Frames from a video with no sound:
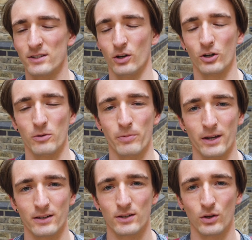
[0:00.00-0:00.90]
it's not going to
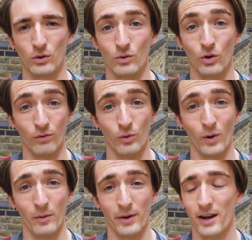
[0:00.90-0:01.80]
be too
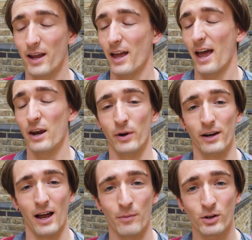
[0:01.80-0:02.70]
overwhelming.
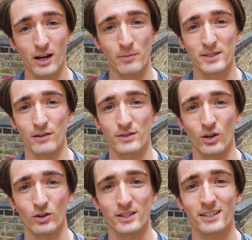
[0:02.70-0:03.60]
Anyway, I'm going to get myself
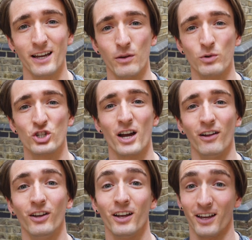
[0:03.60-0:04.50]
sorted and then we
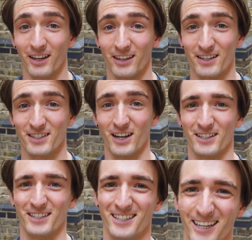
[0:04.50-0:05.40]
shall get
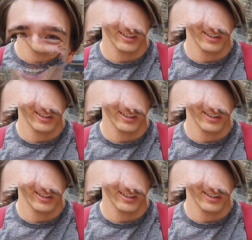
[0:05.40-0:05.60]
started.